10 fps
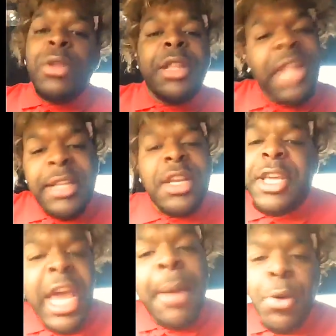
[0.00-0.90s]
That's a
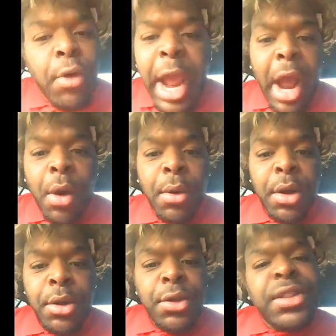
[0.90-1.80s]
campground.
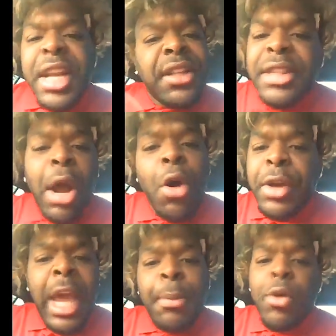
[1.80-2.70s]
You stay in the doggone
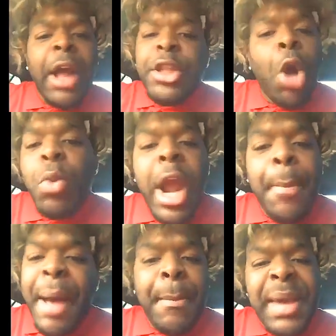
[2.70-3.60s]
campground. Don't worry about